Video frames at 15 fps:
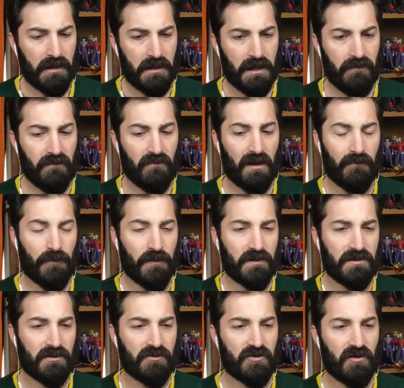Even my
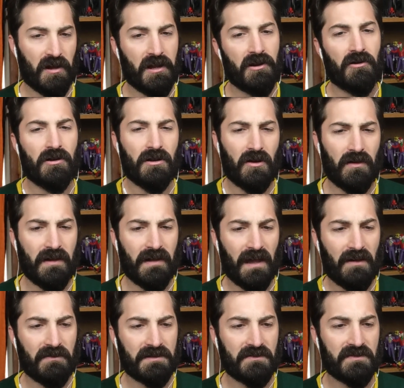personal trainer, he
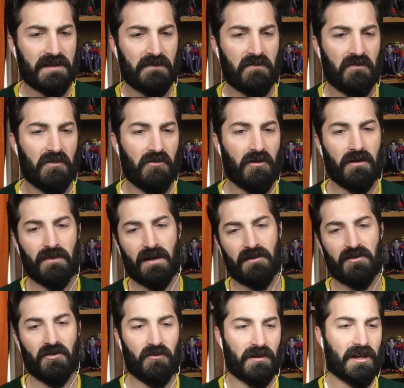gave me some stuff to do. I'm
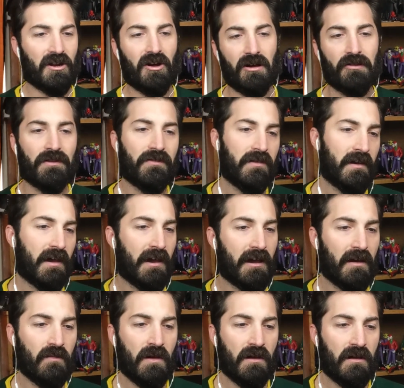not doing it all the
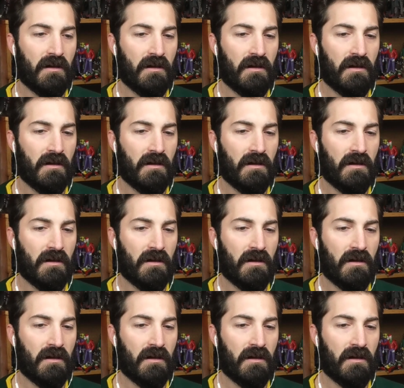time,